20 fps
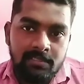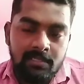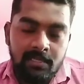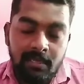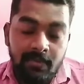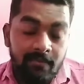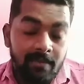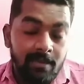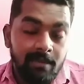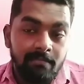
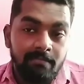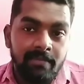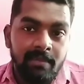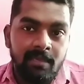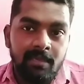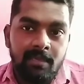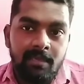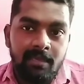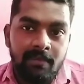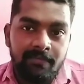I will be
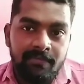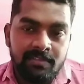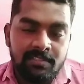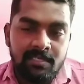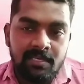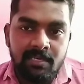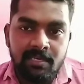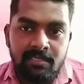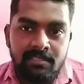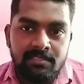an
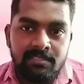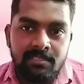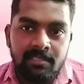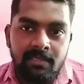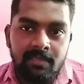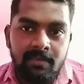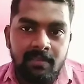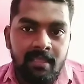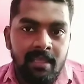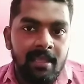efficient
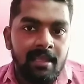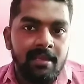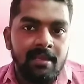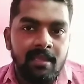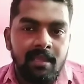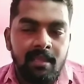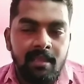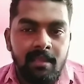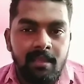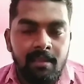engineer than
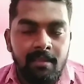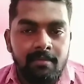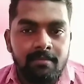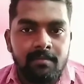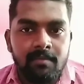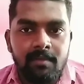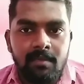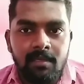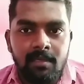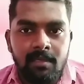a
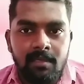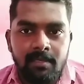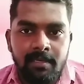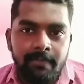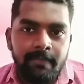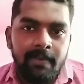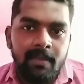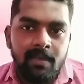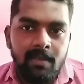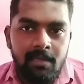
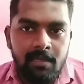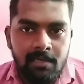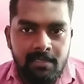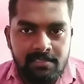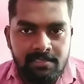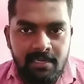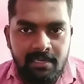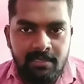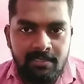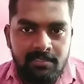typical
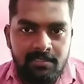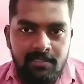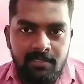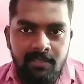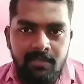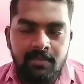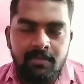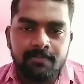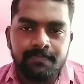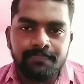design
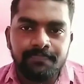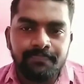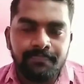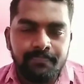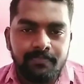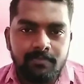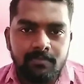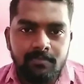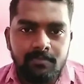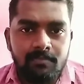engineer.
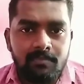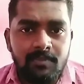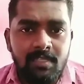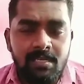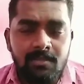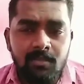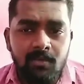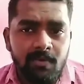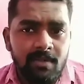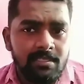
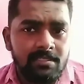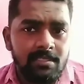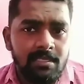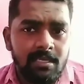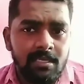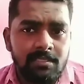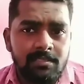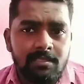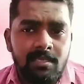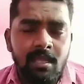The reason
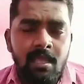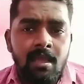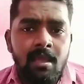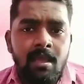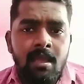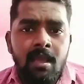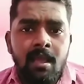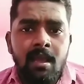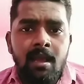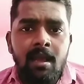is
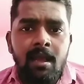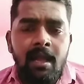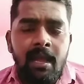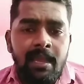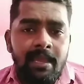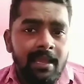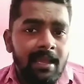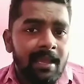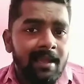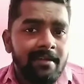
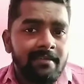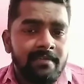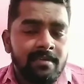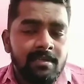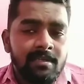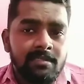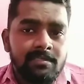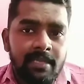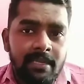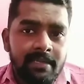I have
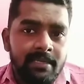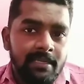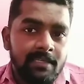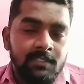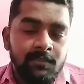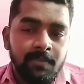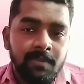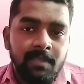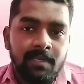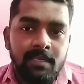a site
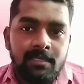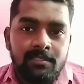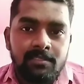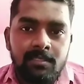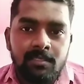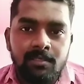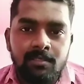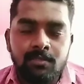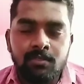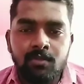experience,
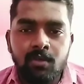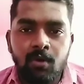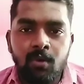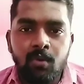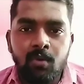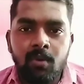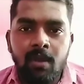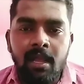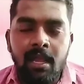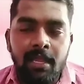so
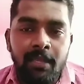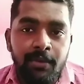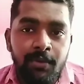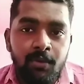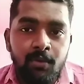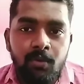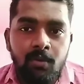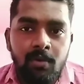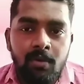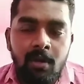I
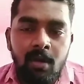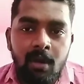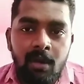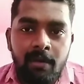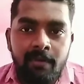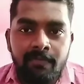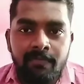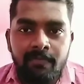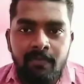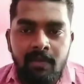know a lot
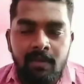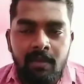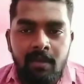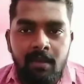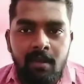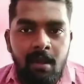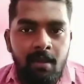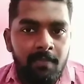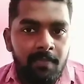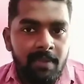of
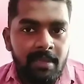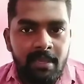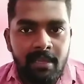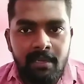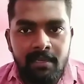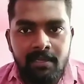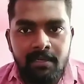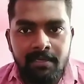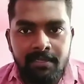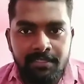
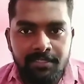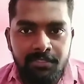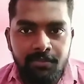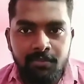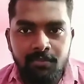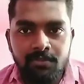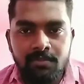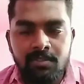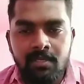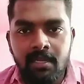complicated
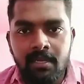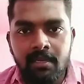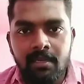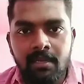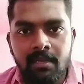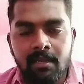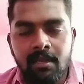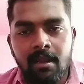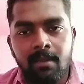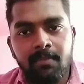issues
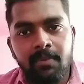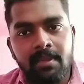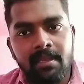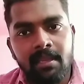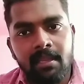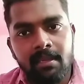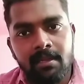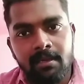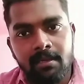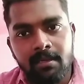and
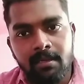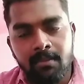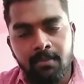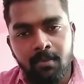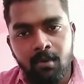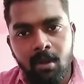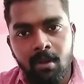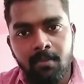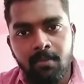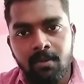complicated
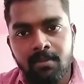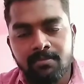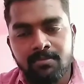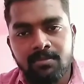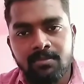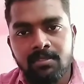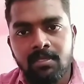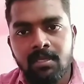problems